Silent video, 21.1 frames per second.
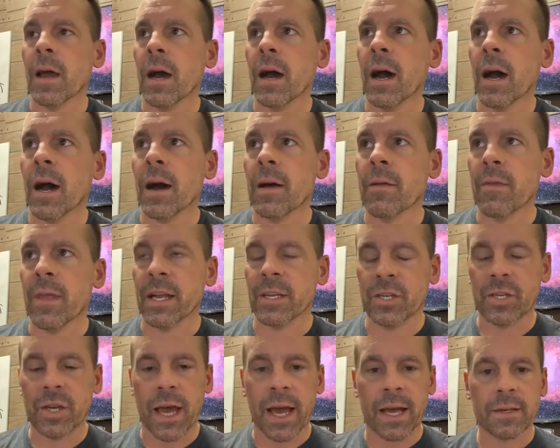that
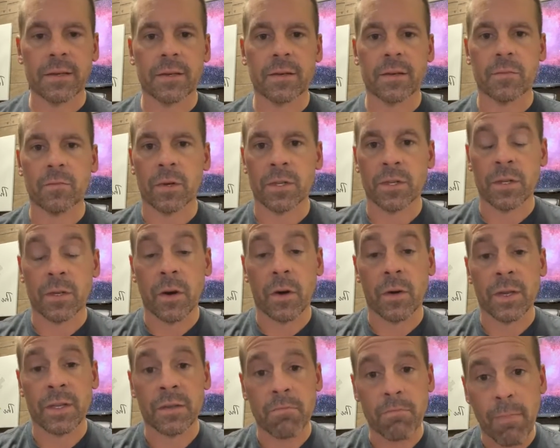checks what's
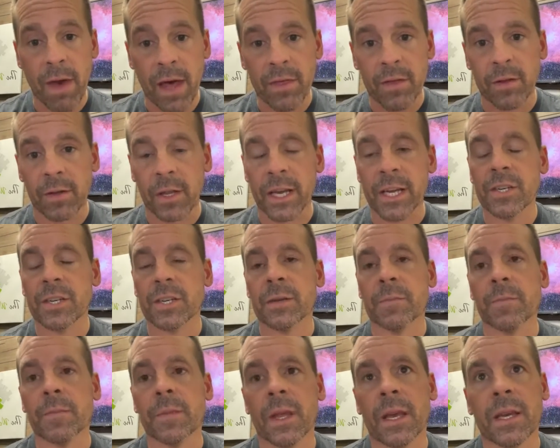known as
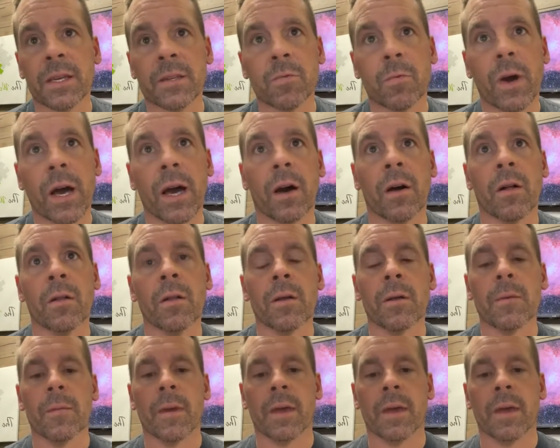methylation as well.